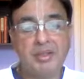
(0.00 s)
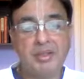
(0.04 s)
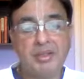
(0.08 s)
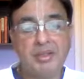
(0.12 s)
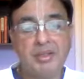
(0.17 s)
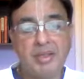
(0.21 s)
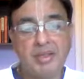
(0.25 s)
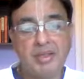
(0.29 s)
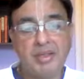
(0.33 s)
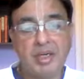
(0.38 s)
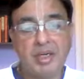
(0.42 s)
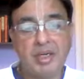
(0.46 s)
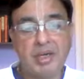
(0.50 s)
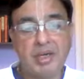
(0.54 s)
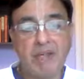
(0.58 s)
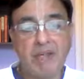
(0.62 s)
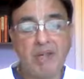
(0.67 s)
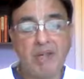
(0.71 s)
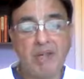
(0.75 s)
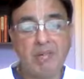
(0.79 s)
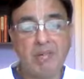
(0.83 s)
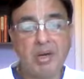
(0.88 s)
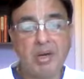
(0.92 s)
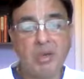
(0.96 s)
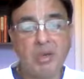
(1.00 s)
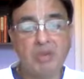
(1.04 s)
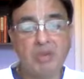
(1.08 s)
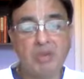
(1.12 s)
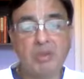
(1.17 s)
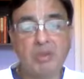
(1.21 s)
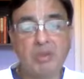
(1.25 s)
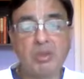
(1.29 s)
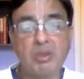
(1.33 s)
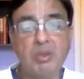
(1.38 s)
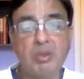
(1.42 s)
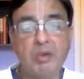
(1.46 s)
think that even by all
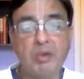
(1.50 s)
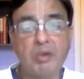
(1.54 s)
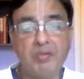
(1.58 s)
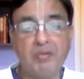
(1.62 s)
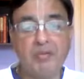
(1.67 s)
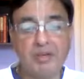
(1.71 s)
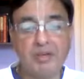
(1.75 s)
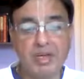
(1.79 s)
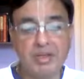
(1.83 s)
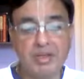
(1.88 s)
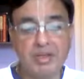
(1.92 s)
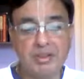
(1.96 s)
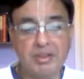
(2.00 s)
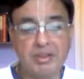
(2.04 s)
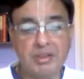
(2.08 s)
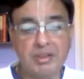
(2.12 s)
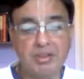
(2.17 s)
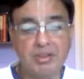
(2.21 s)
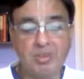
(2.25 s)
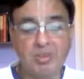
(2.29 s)
these qualifications,